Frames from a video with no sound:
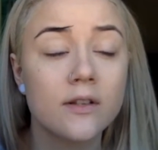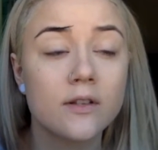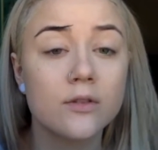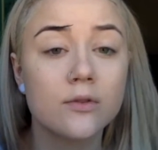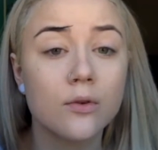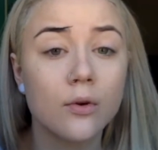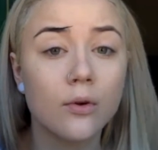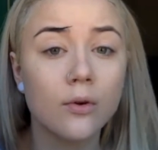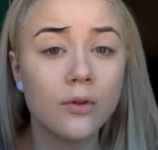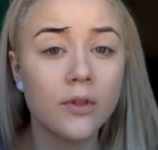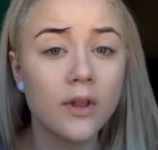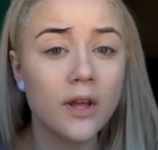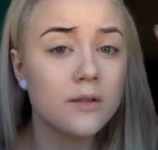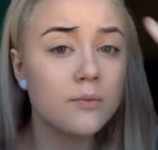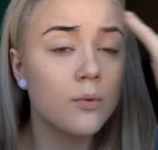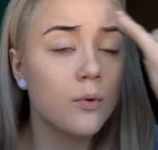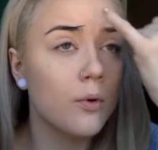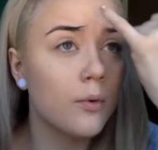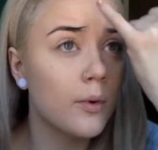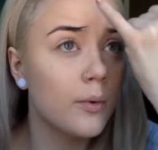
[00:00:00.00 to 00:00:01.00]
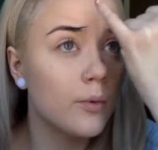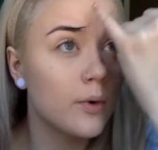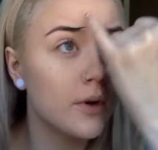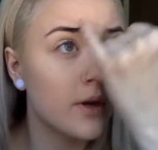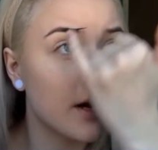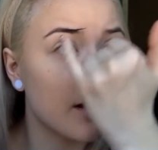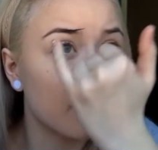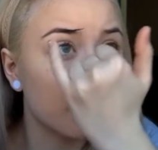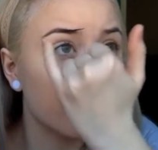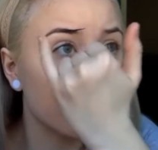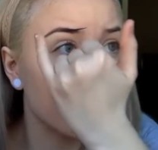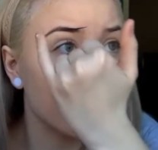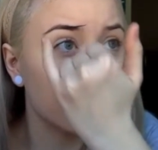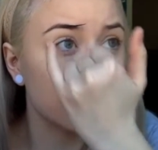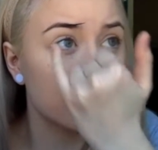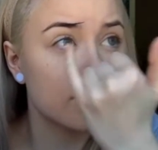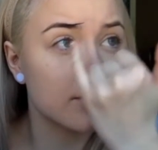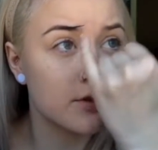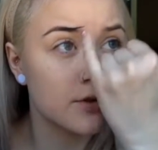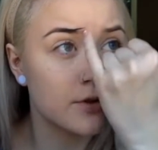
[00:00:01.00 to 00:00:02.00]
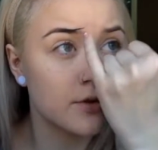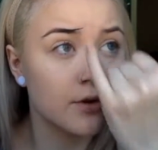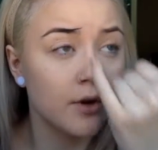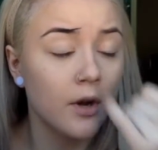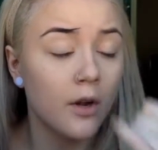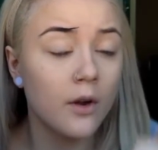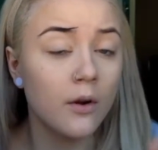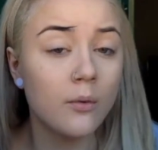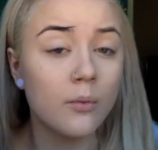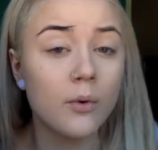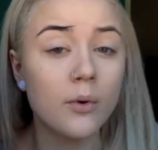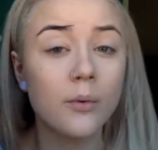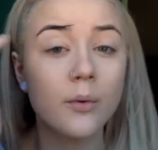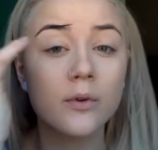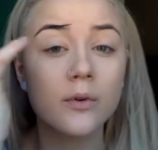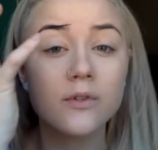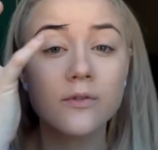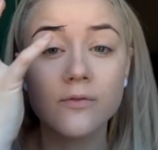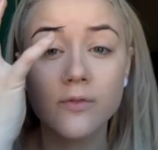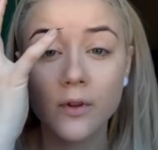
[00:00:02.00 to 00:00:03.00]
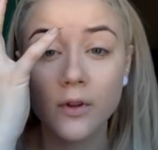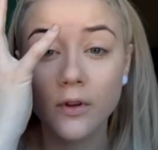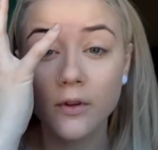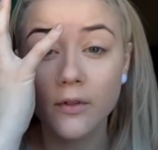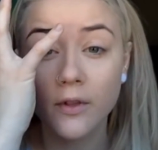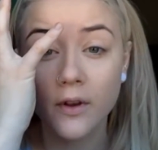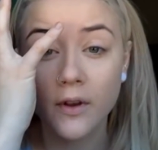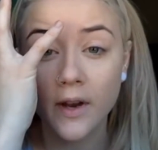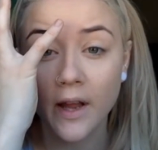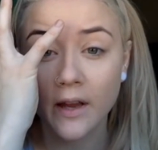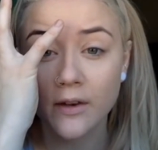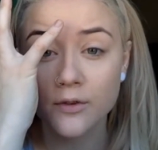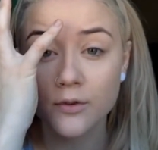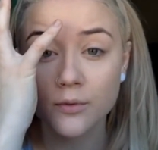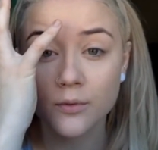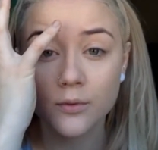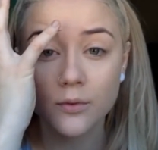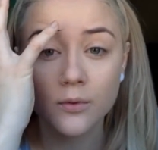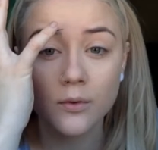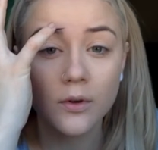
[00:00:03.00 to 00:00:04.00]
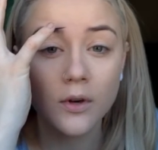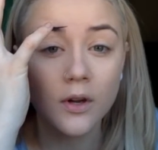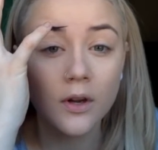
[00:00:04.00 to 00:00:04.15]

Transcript: So that's what we want our brows to do. We want to follow the natural